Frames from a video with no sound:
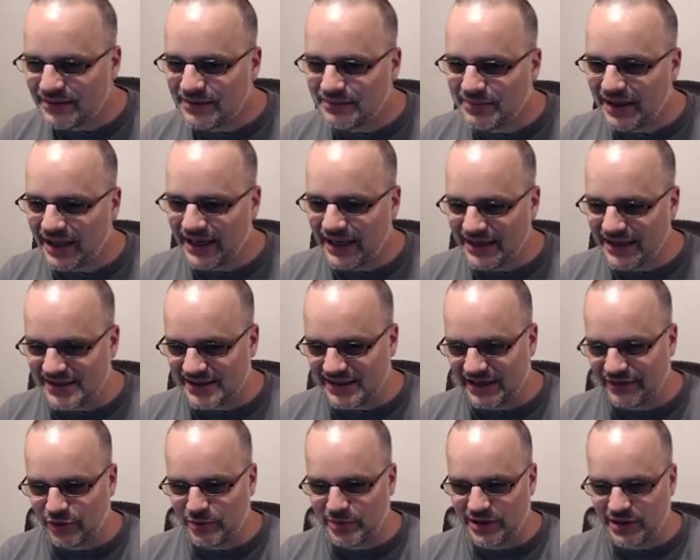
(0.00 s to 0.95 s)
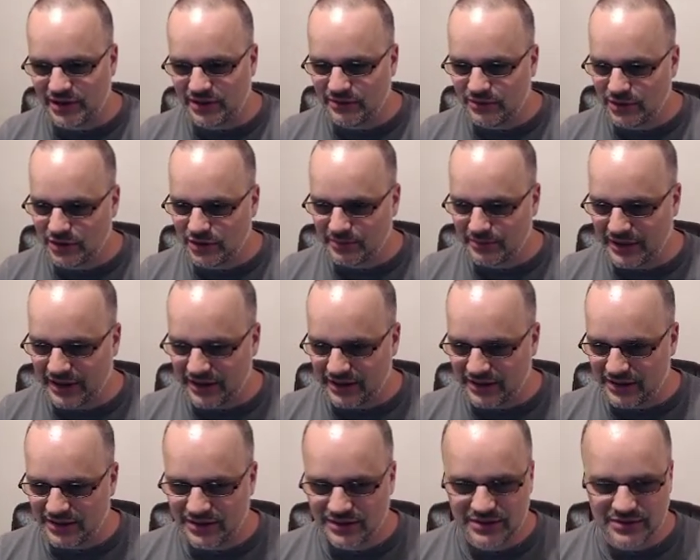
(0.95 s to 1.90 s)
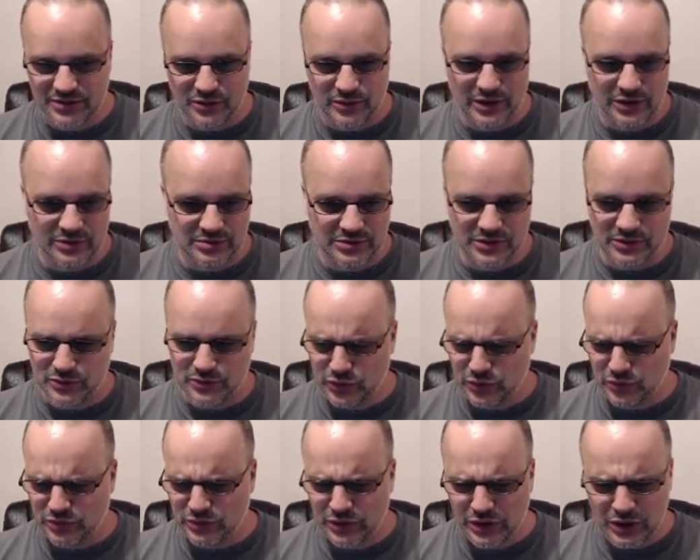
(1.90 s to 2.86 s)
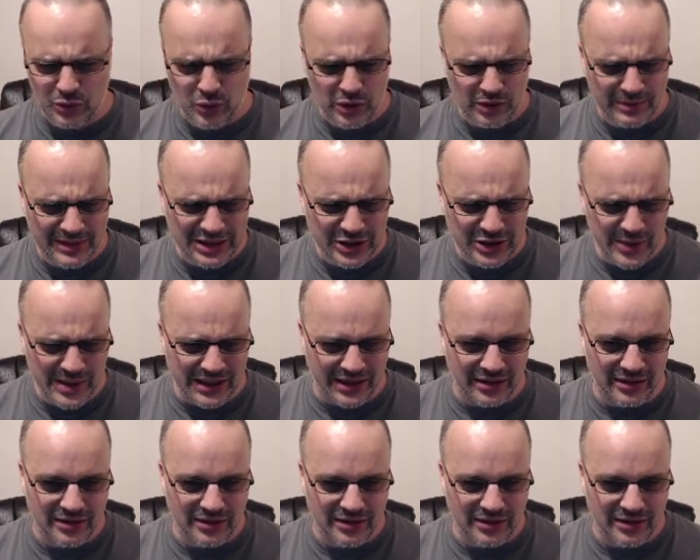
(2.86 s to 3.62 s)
Ben Edison, everybody. Welcome back. Or oh, welcome to. Ooh, no, what am I doing?